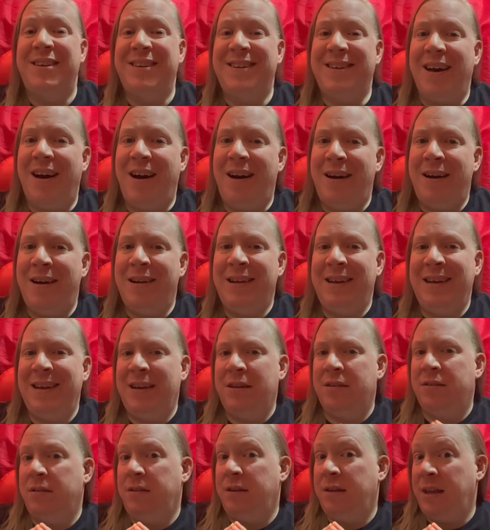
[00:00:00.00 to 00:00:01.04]
Khan
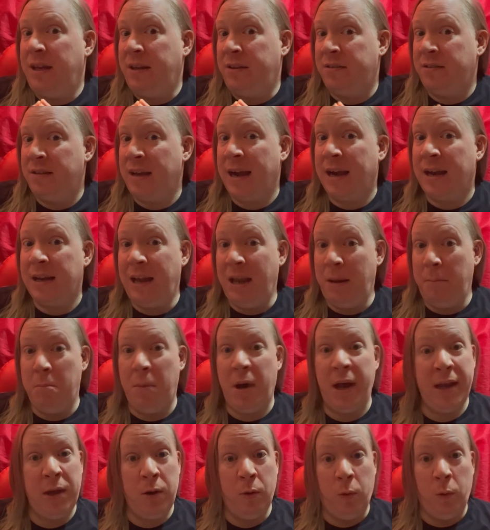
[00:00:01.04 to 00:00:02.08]
isn't exactly
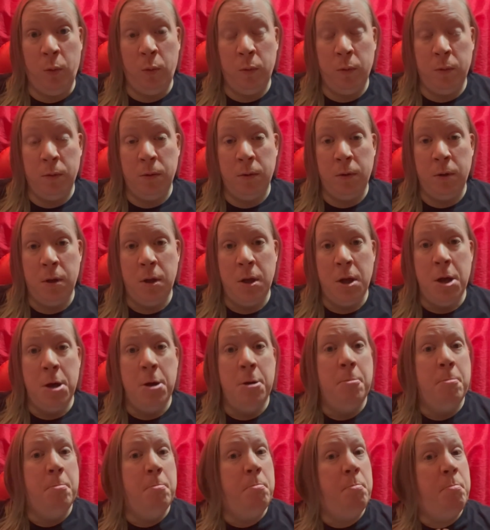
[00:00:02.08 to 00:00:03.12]
Michael,
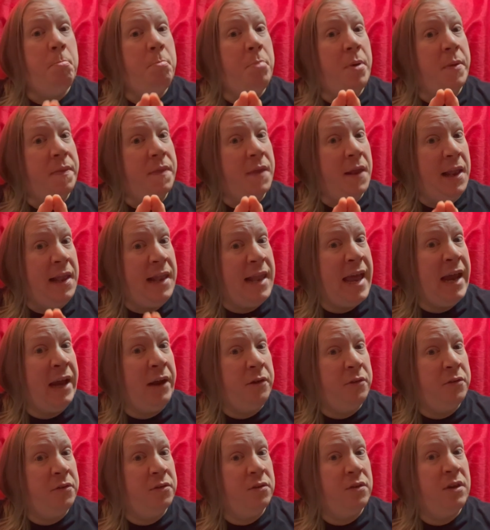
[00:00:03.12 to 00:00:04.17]
but the
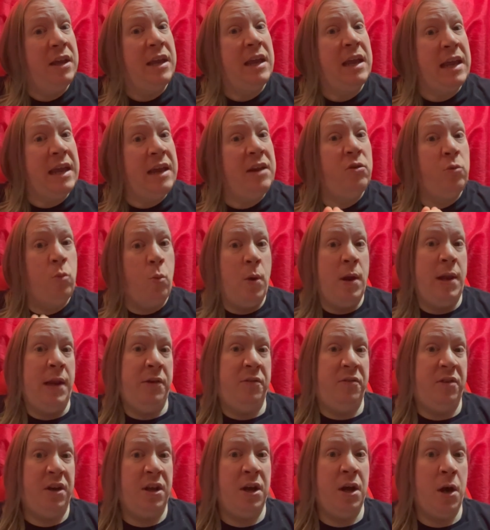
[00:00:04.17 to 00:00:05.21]
lengths he's willing
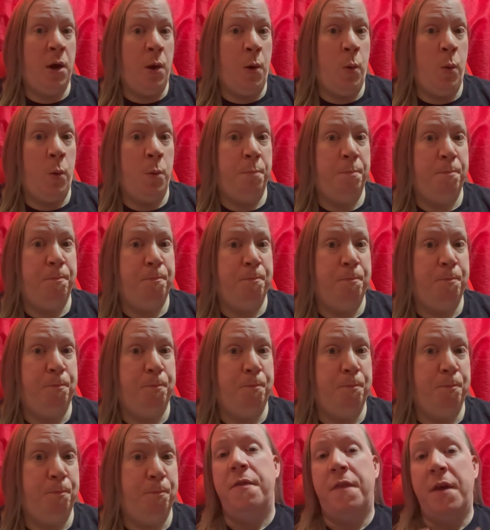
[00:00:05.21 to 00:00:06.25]
to go.
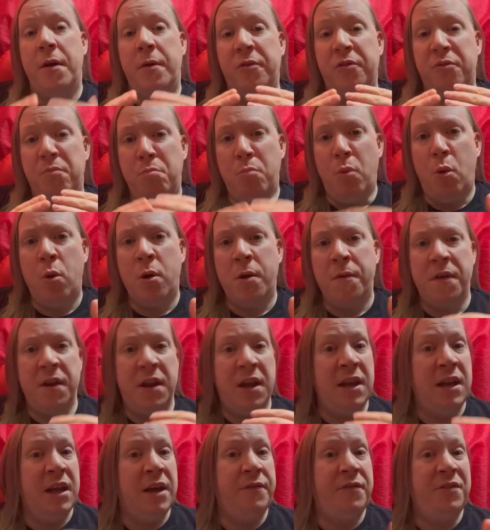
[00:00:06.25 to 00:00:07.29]
There is more than
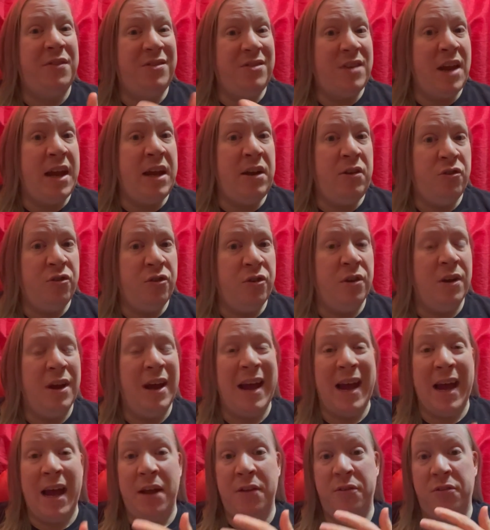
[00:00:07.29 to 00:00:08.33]
enough danger
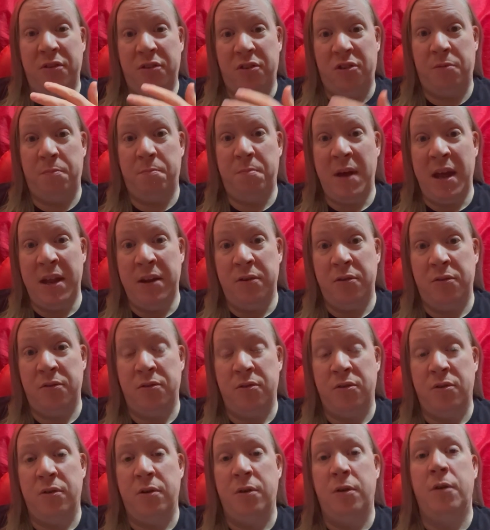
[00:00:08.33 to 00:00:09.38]
and
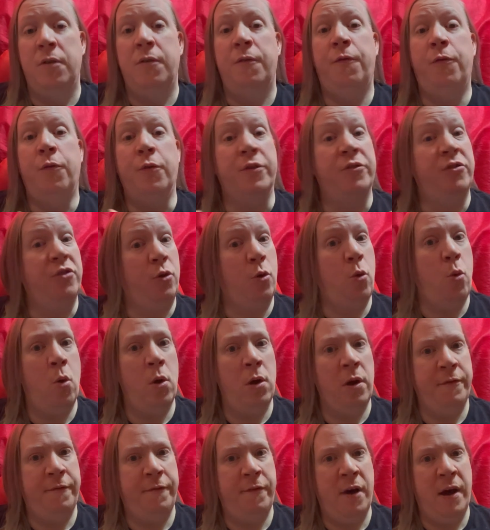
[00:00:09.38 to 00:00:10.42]
suspense for it to
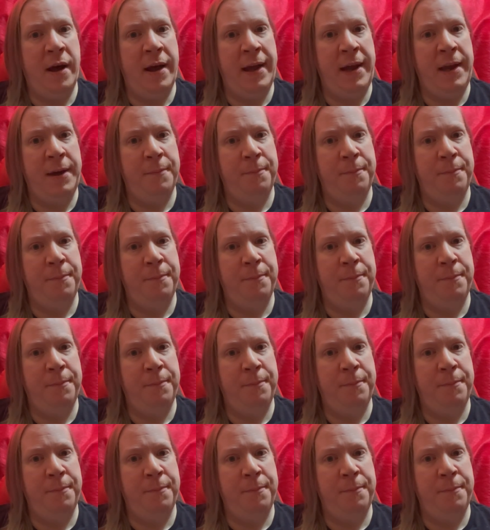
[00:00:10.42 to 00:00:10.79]
qualify.